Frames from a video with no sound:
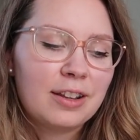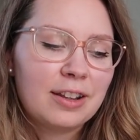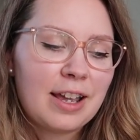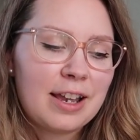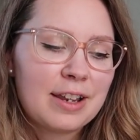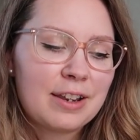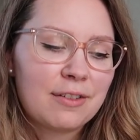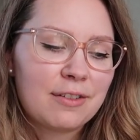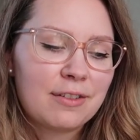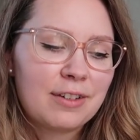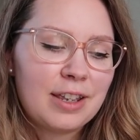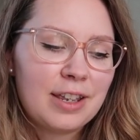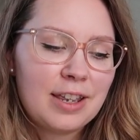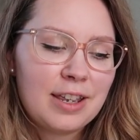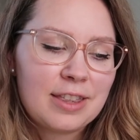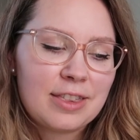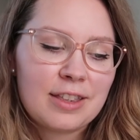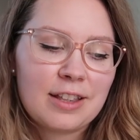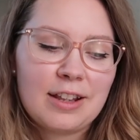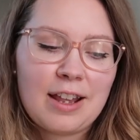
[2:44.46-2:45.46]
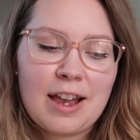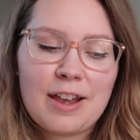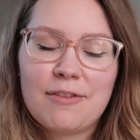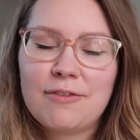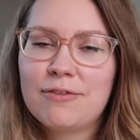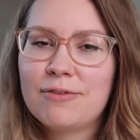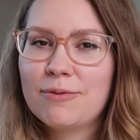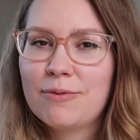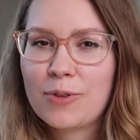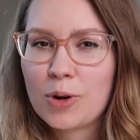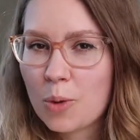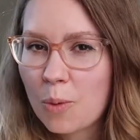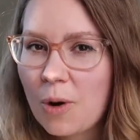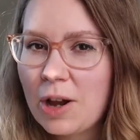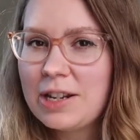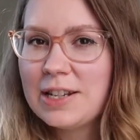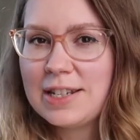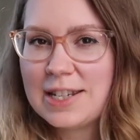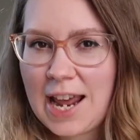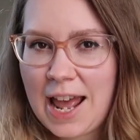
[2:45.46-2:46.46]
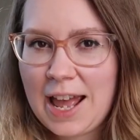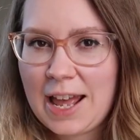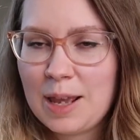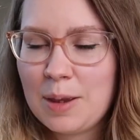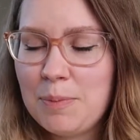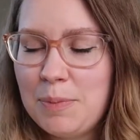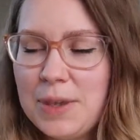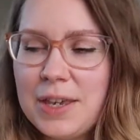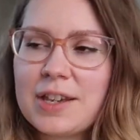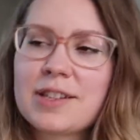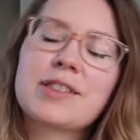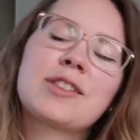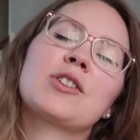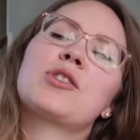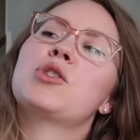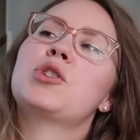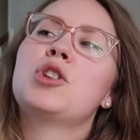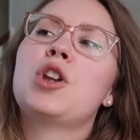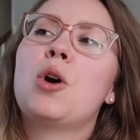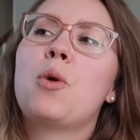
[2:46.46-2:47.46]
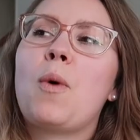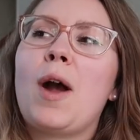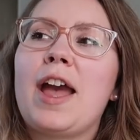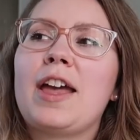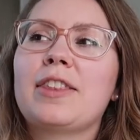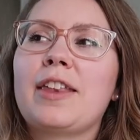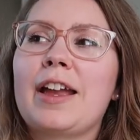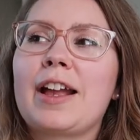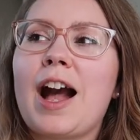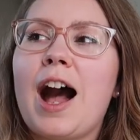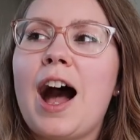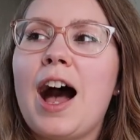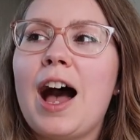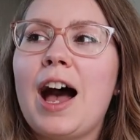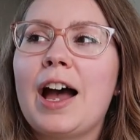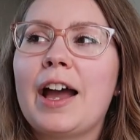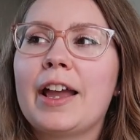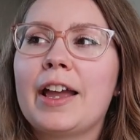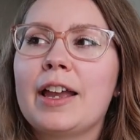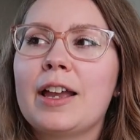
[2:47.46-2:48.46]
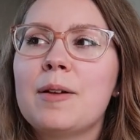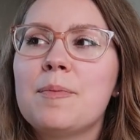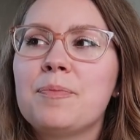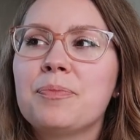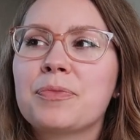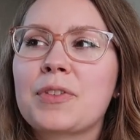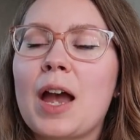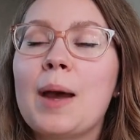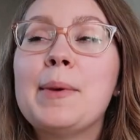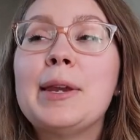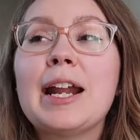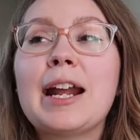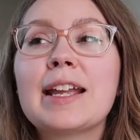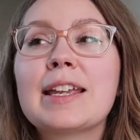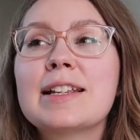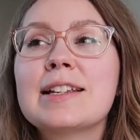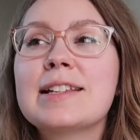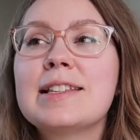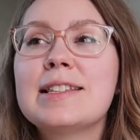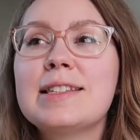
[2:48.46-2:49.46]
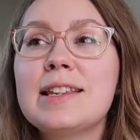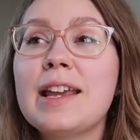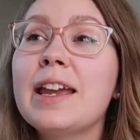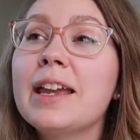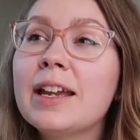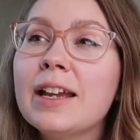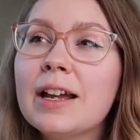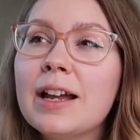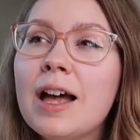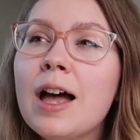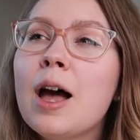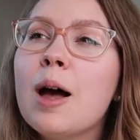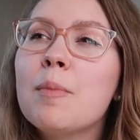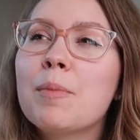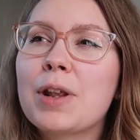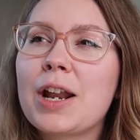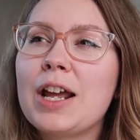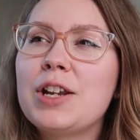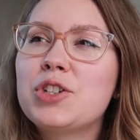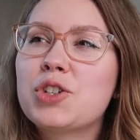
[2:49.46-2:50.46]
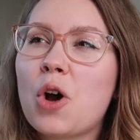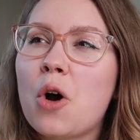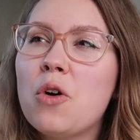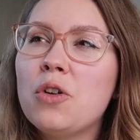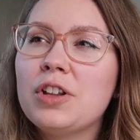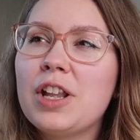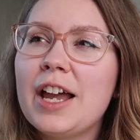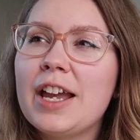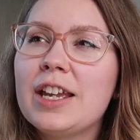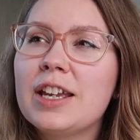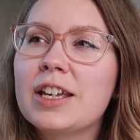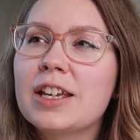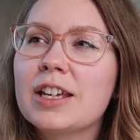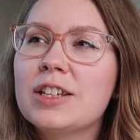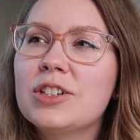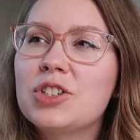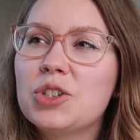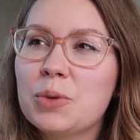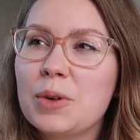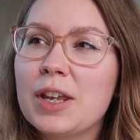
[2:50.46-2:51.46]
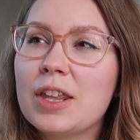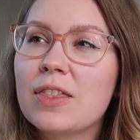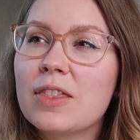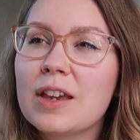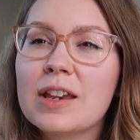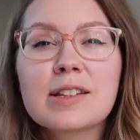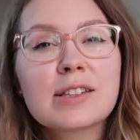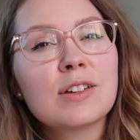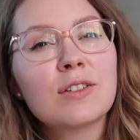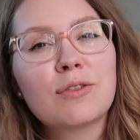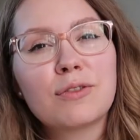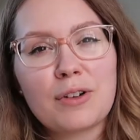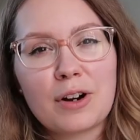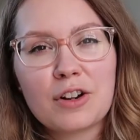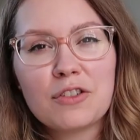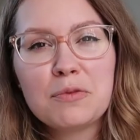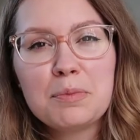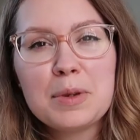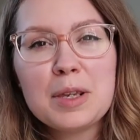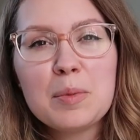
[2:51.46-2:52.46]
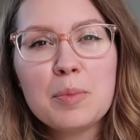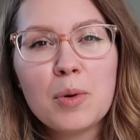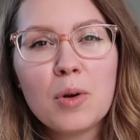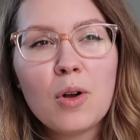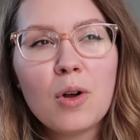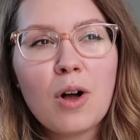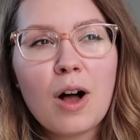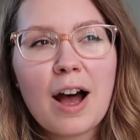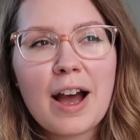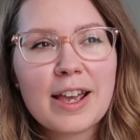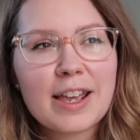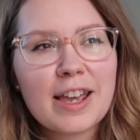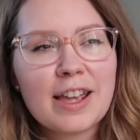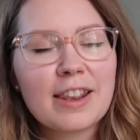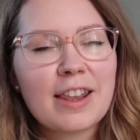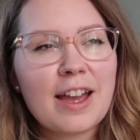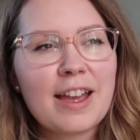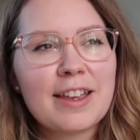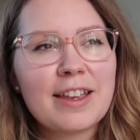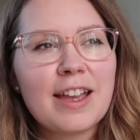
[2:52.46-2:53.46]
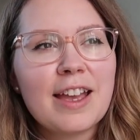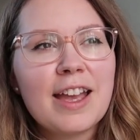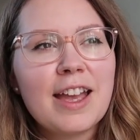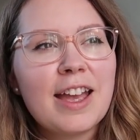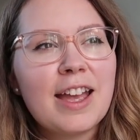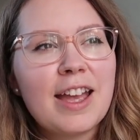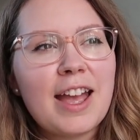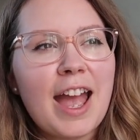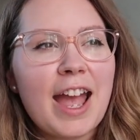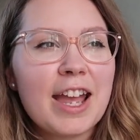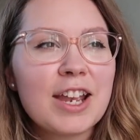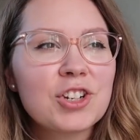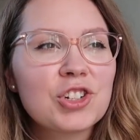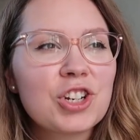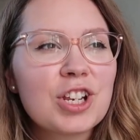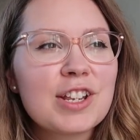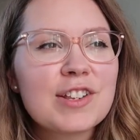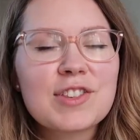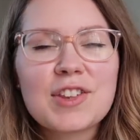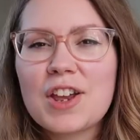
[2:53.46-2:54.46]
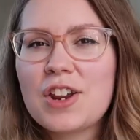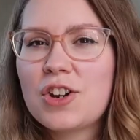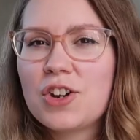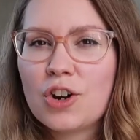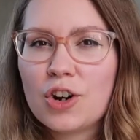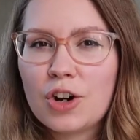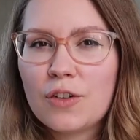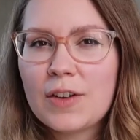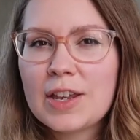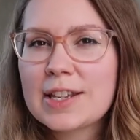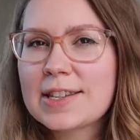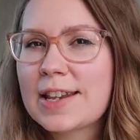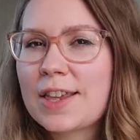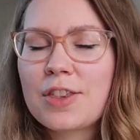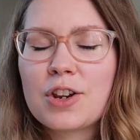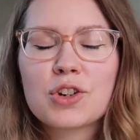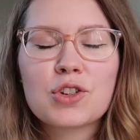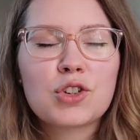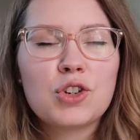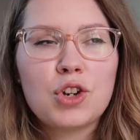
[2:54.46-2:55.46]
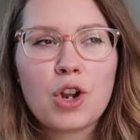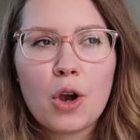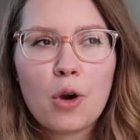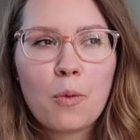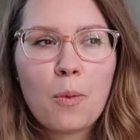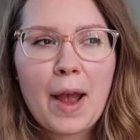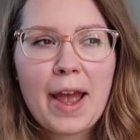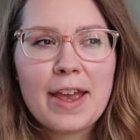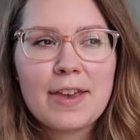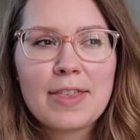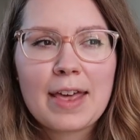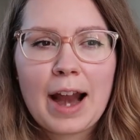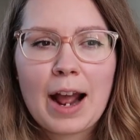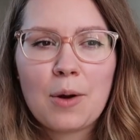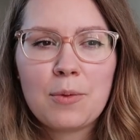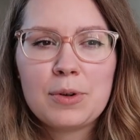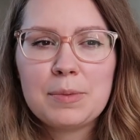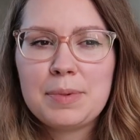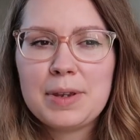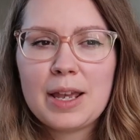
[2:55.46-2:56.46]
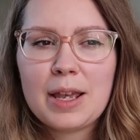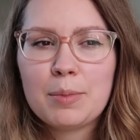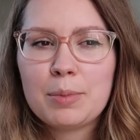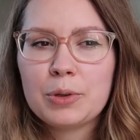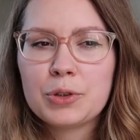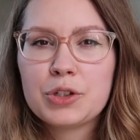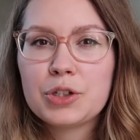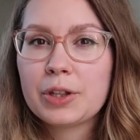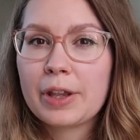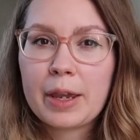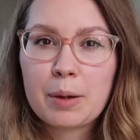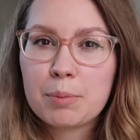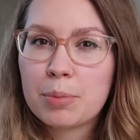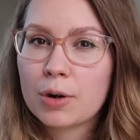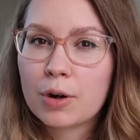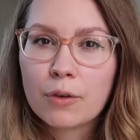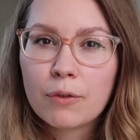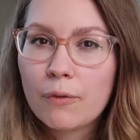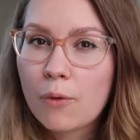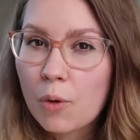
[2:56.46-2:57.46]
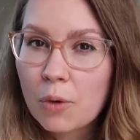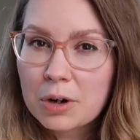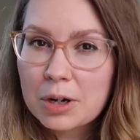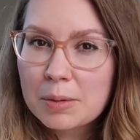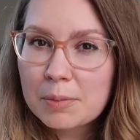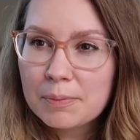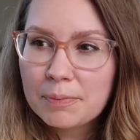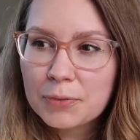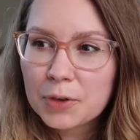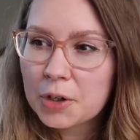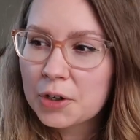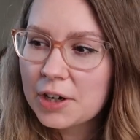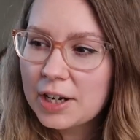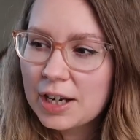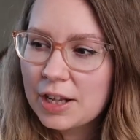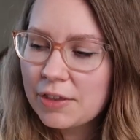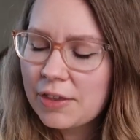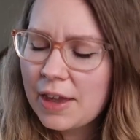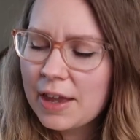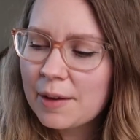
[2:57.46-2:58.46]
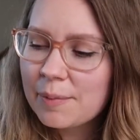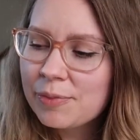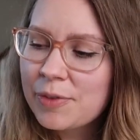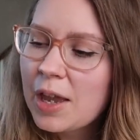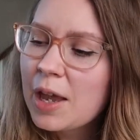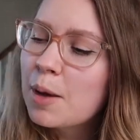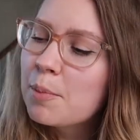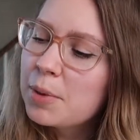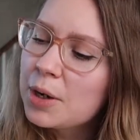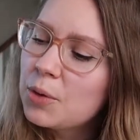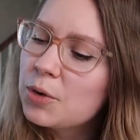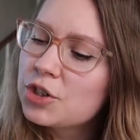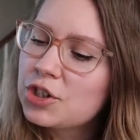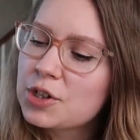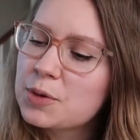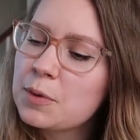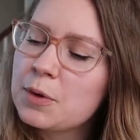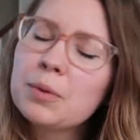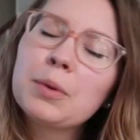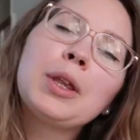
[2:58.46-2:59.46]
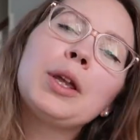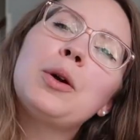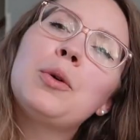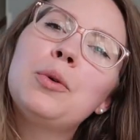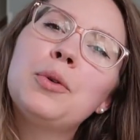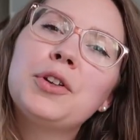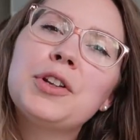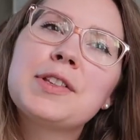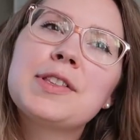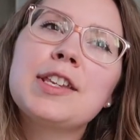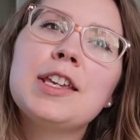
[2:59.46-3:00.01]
like in the life for one day because there's no way like I I mean, I can sing, but I don't like doing things in front of people. I get like anxious and nervous and there's no way that I would be able to like perform or anything. But it would just be really cool to